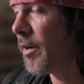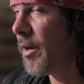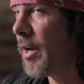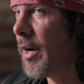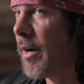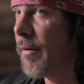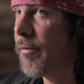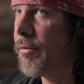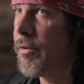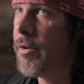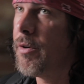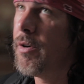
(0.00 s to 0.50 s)

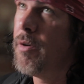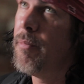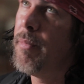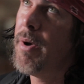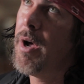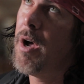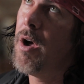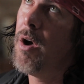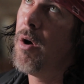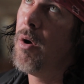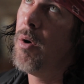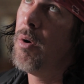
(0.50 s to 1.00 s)
after
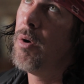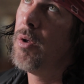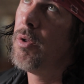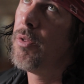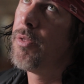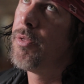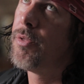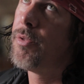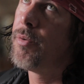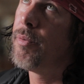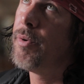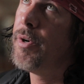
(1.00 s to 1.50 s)
about
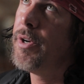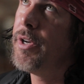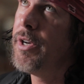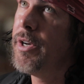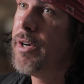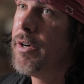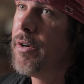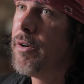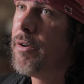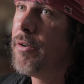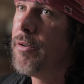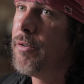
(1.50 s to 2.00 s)
4
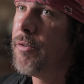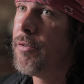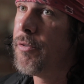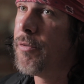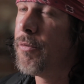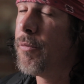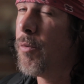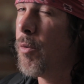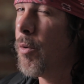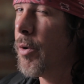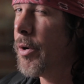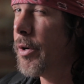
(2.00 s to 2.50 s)

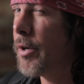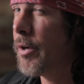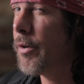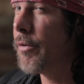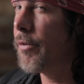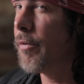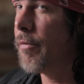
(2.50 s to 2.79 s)
years